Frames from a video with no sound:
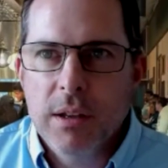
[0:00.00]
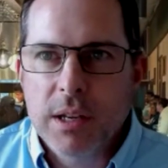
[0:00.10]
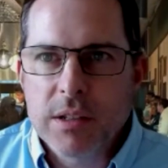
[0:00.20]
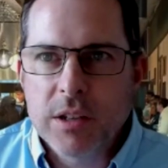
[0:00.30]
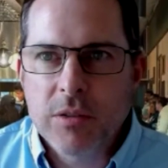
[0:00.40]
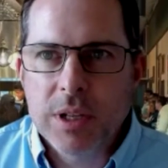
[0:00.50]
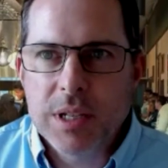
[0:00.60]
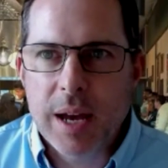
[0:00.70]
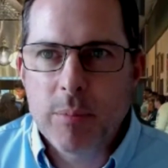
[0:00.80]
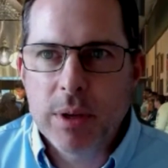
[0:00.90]
continually
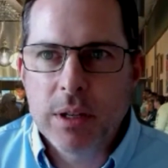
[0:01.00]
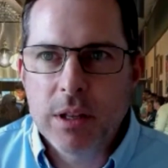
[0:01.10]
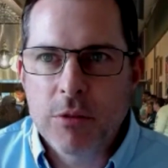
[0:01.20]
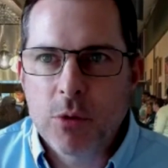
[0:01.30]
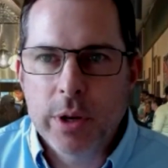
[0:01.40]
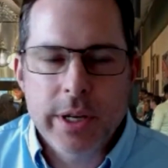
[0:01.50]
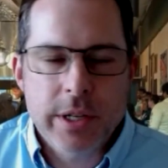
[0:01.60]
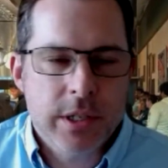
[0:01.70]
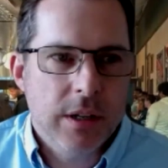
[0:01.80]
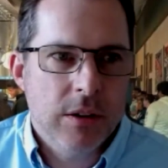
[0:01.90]
tap into their
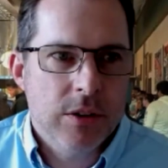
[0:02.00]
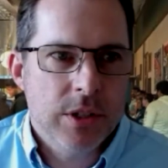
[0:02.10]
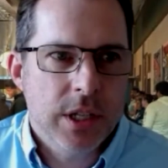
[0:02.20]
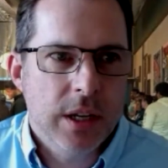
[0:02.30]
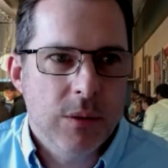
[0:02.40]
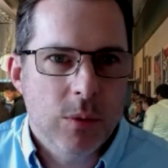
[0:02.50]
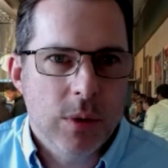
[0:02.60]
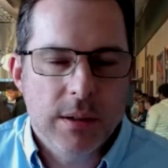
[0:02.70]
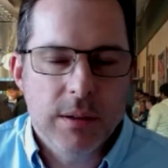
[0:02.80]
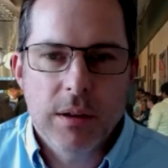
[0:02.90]
voice and understand
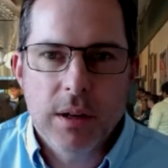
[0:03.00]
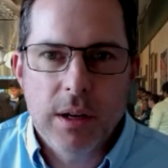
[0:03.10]
what